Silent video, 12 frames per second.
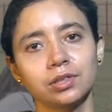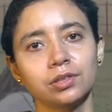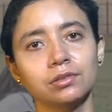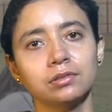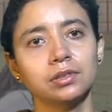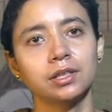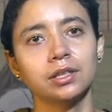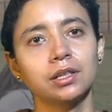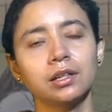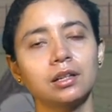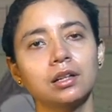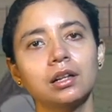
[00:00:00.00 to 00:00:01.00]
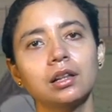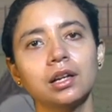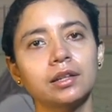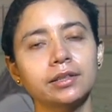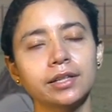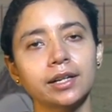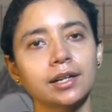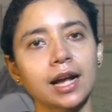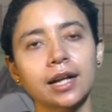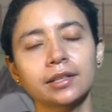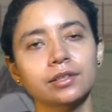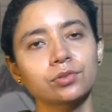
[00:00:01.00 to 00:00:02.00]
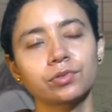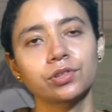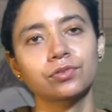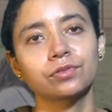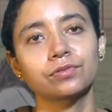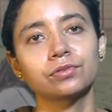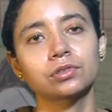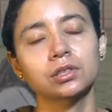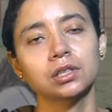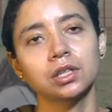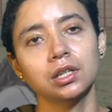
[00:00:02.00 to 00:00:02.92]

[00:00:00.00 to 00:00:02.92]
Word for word: you know, there are others and so forth.